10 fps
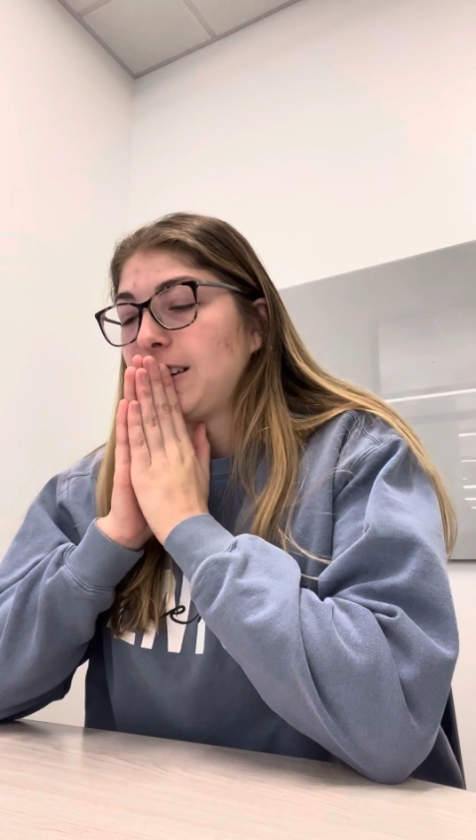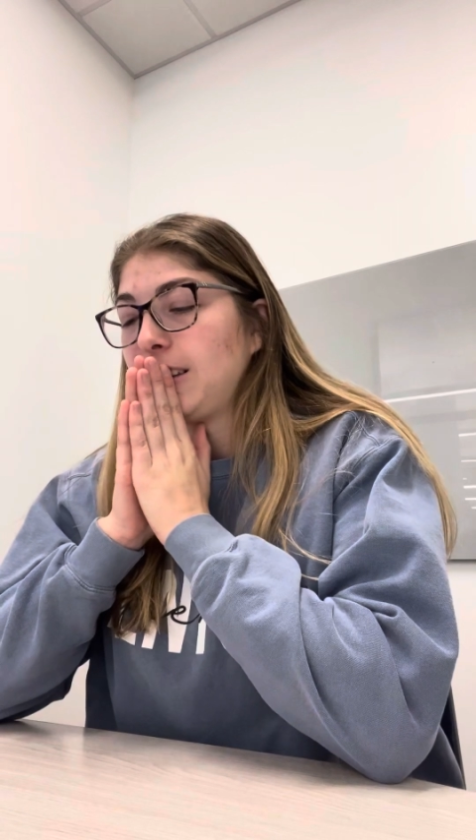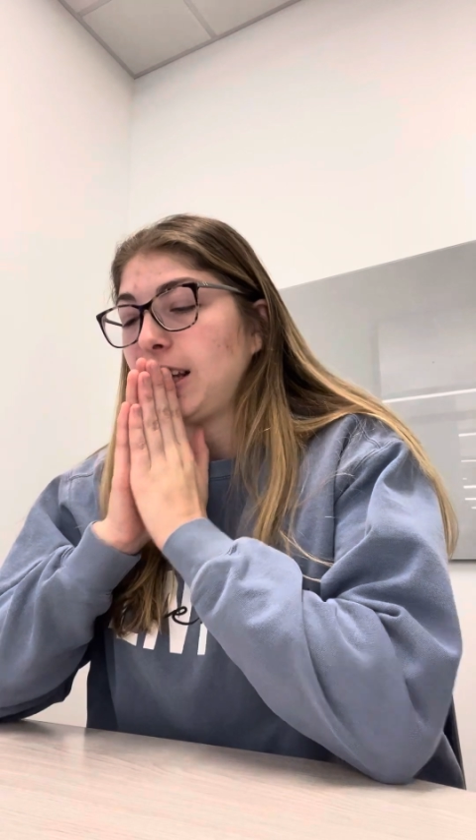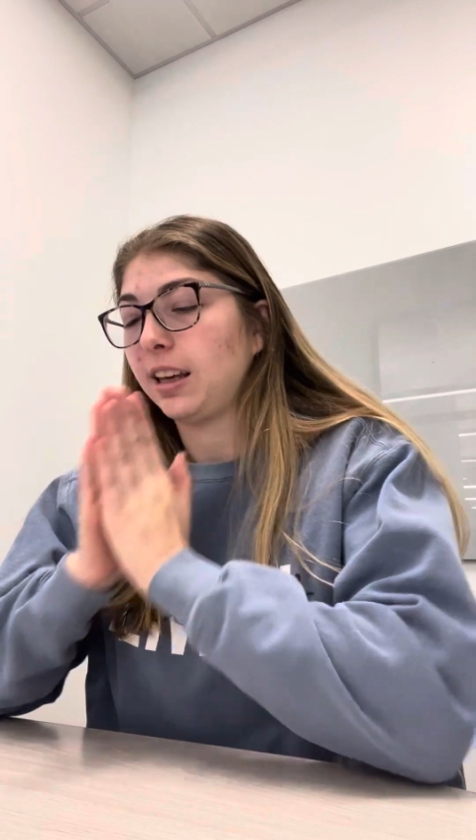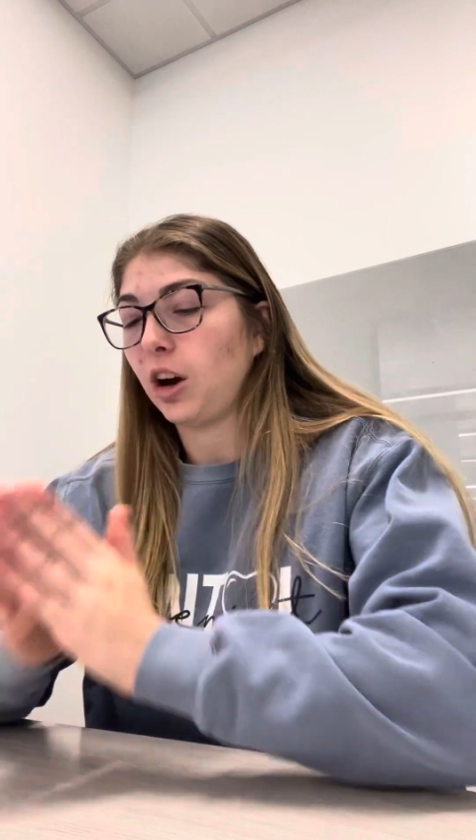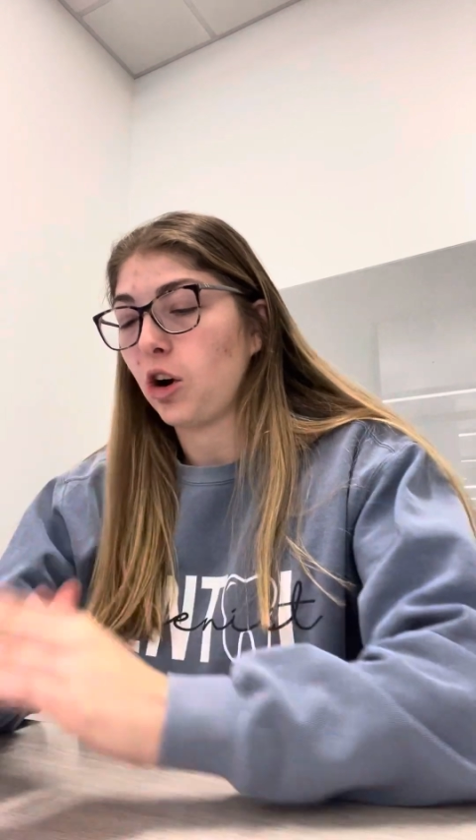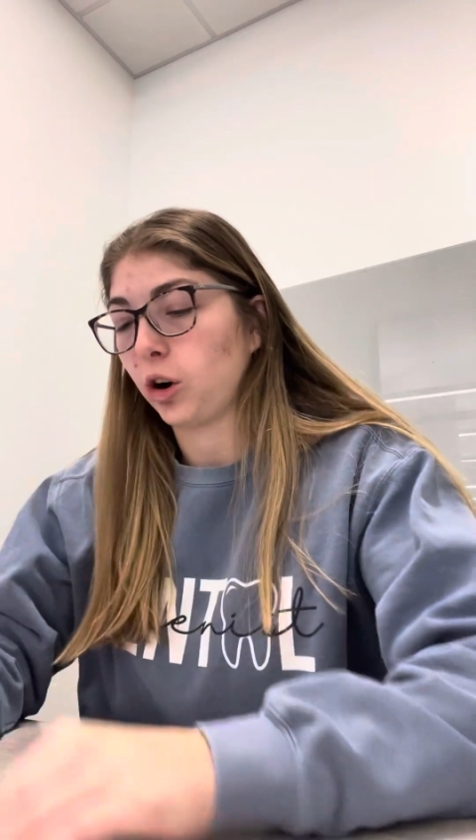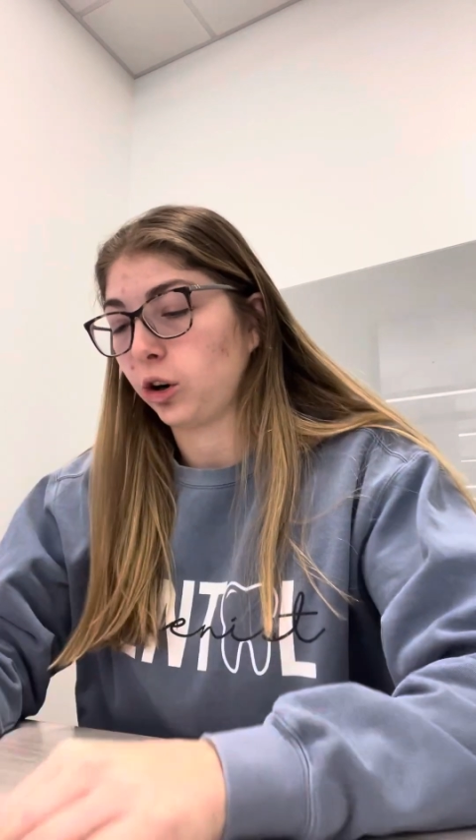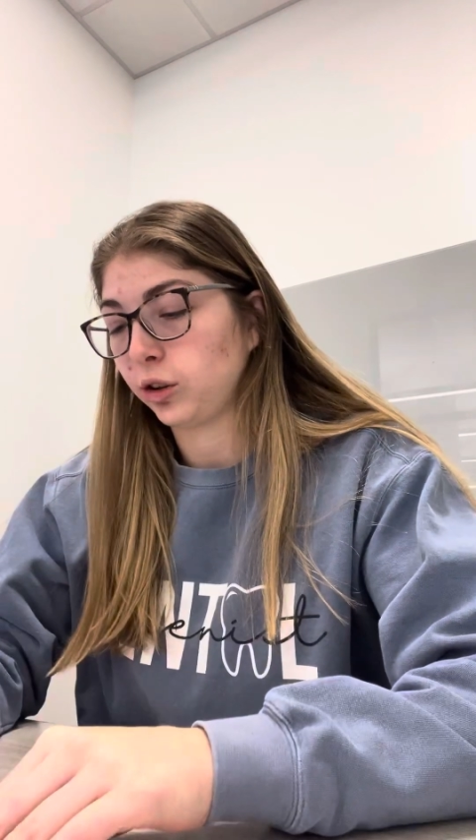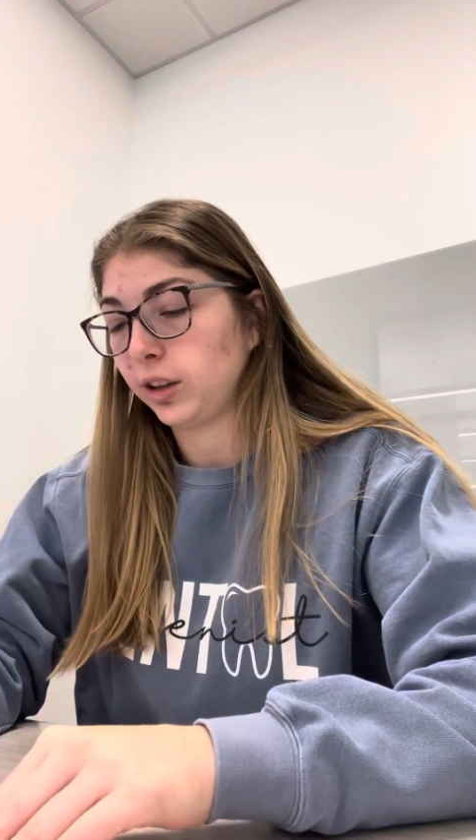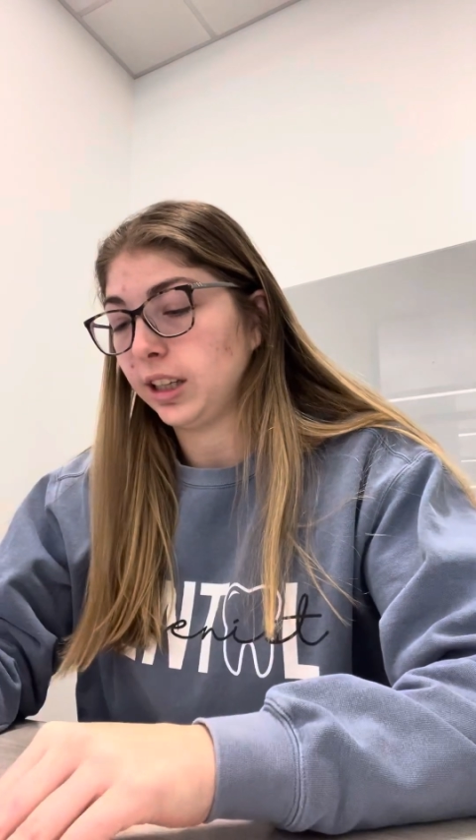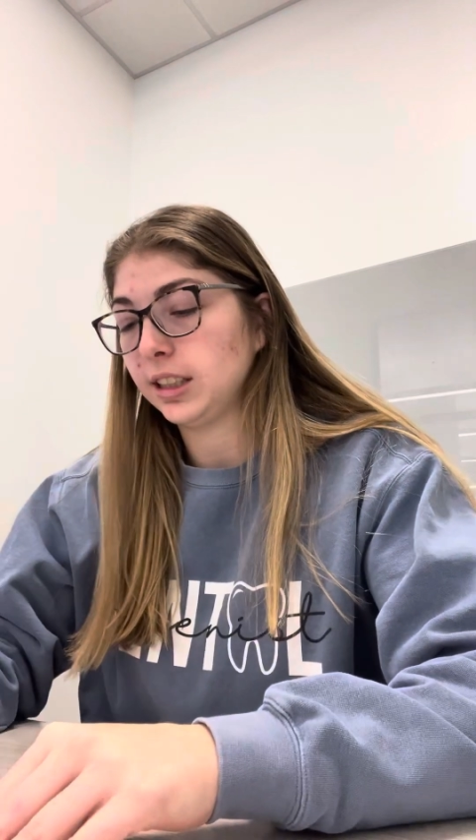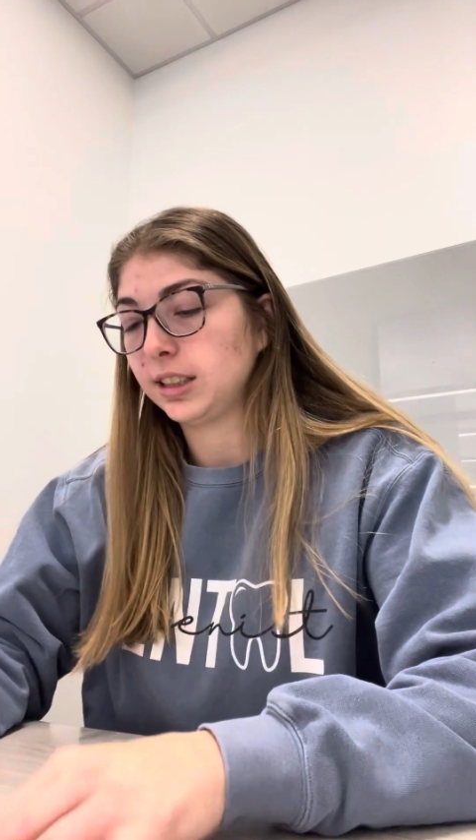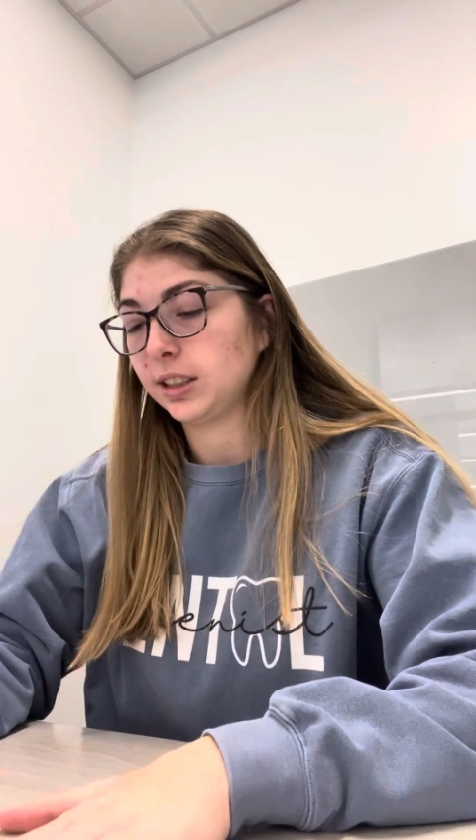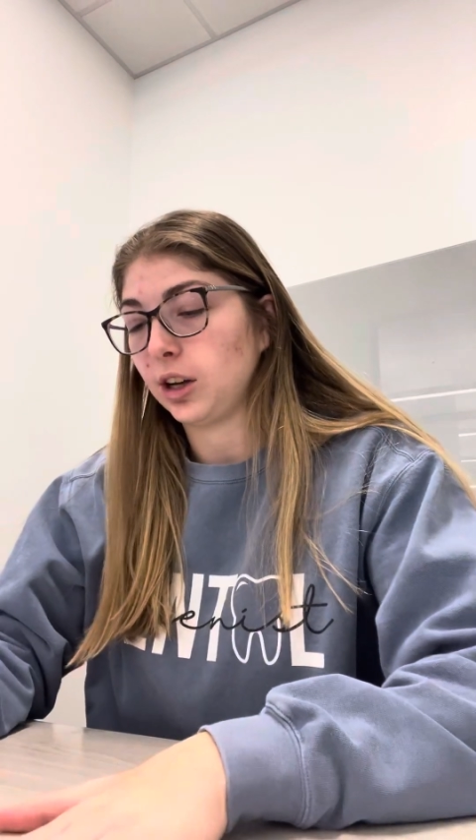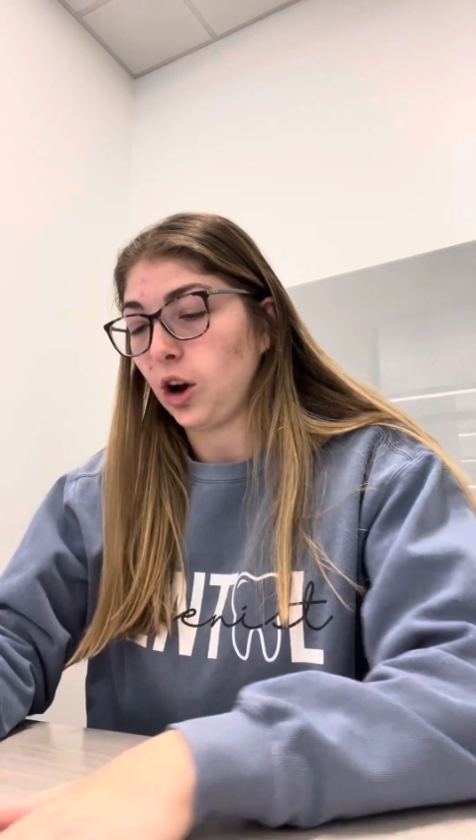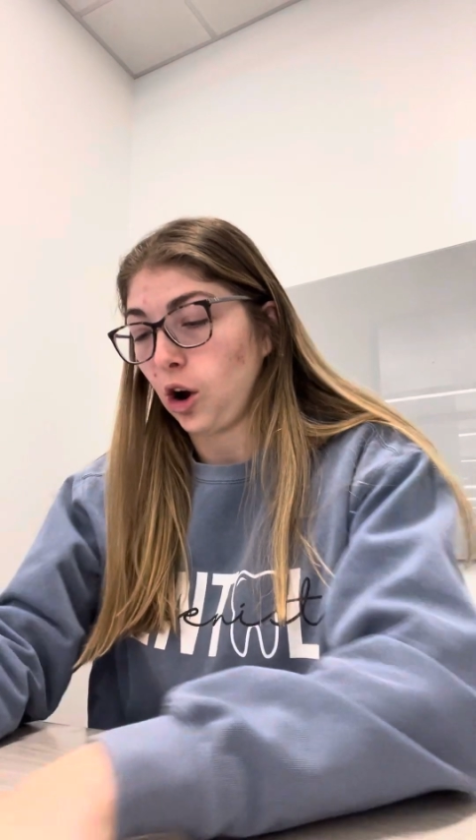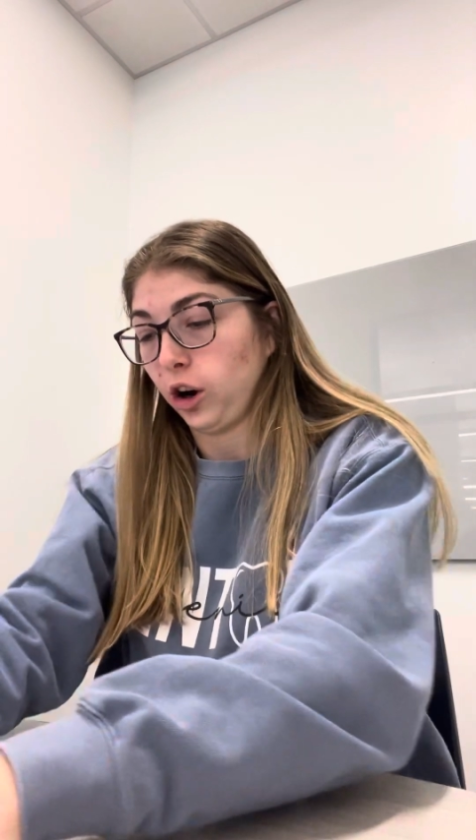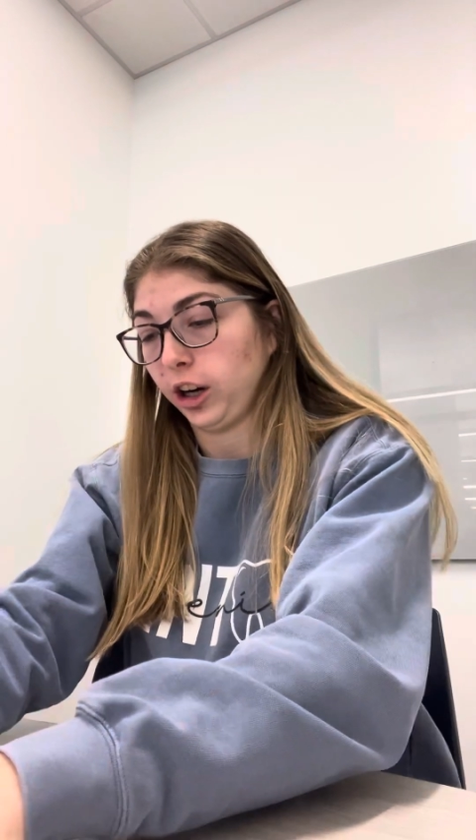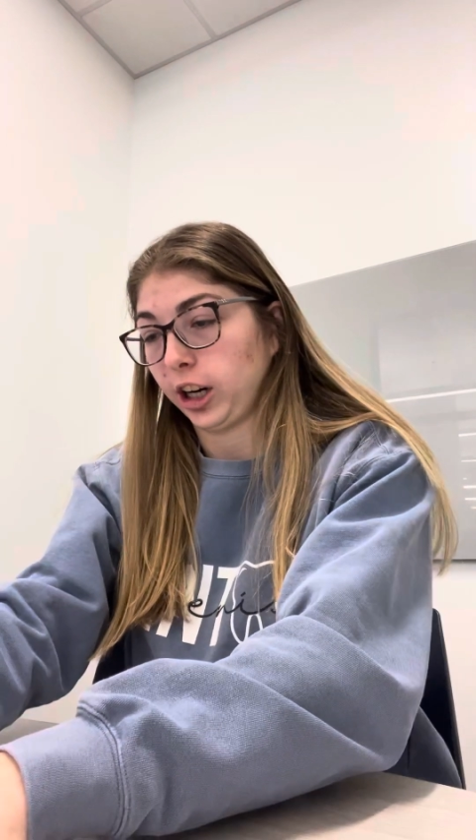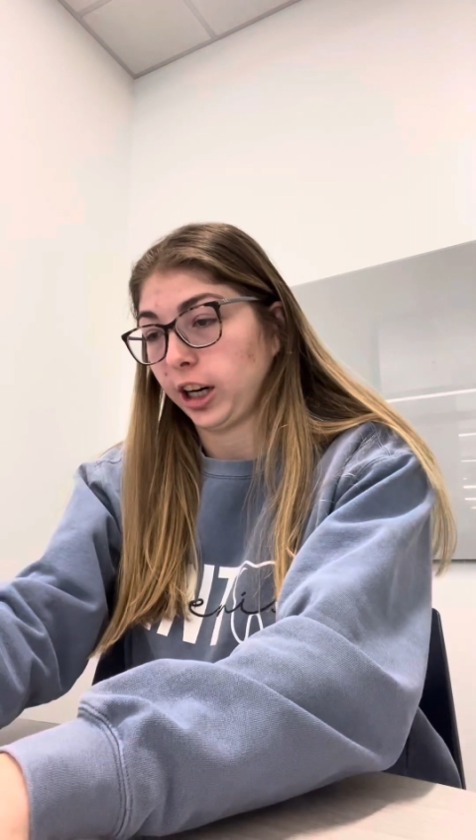the arteries are